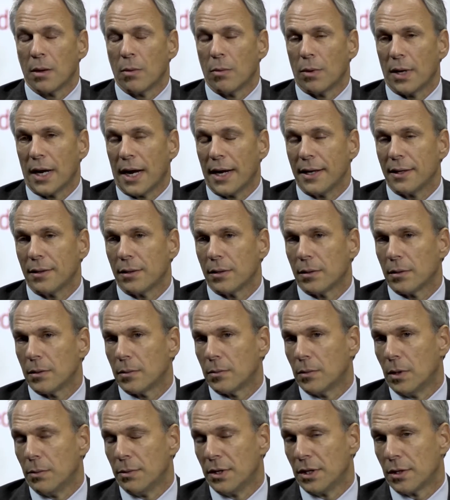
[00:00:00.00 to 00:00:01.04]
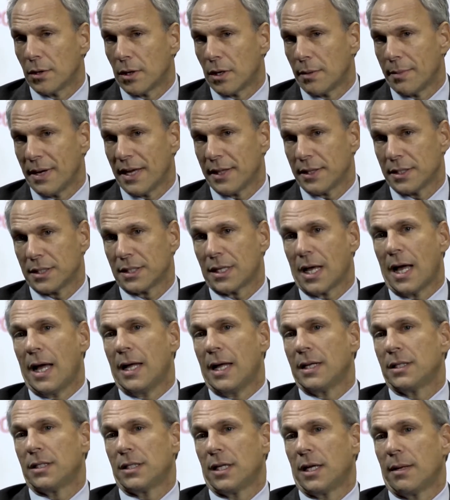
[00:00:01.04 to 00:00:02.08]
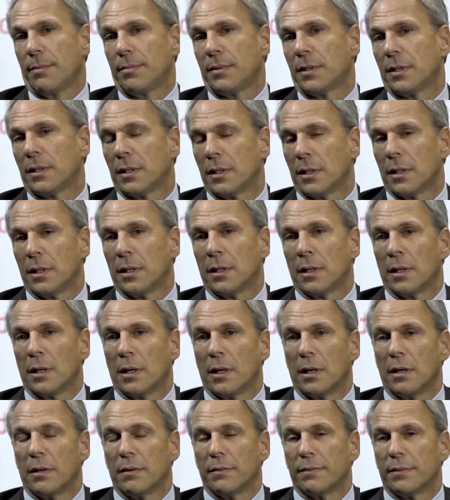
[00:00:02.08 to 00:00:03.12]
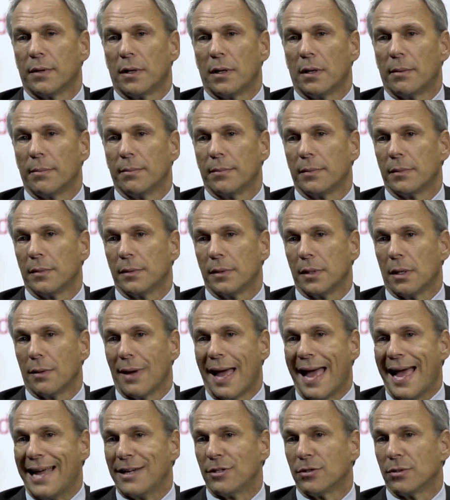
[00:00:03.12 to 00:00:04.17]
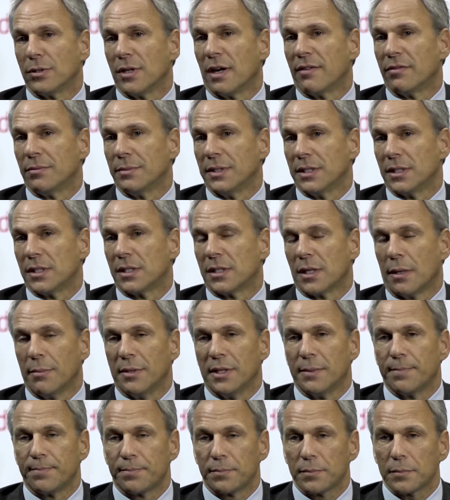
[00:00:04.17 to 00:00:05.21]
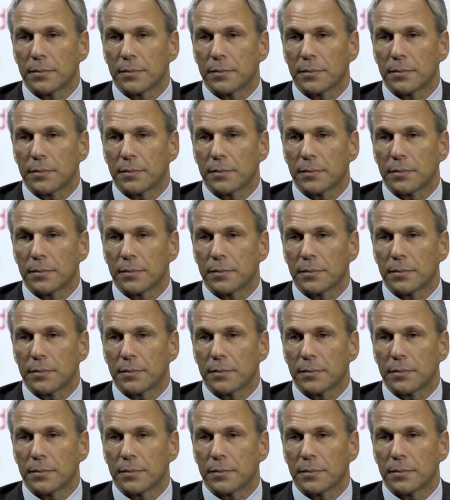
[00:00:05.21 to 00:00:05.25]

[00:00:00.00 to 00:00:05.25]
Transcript: When I when we thought about this concept of um, you know agile government summit,